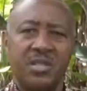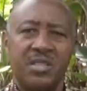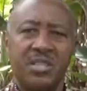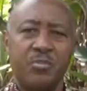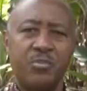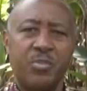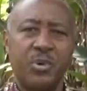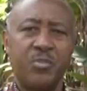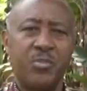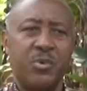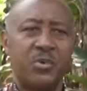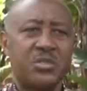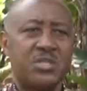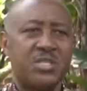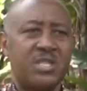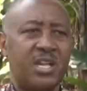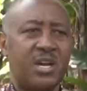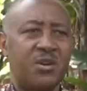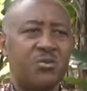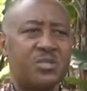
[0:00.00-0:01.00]
The
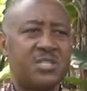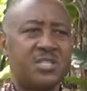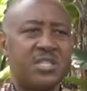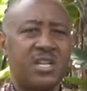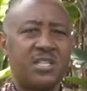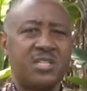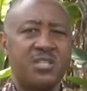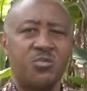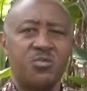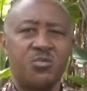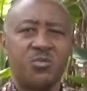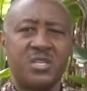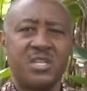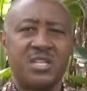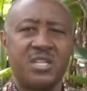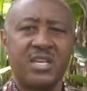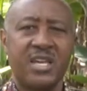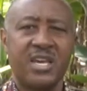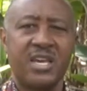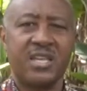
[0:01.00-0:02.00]
pawpaws now start
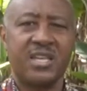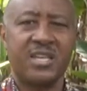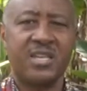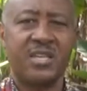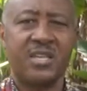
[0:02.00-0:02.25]
looking like.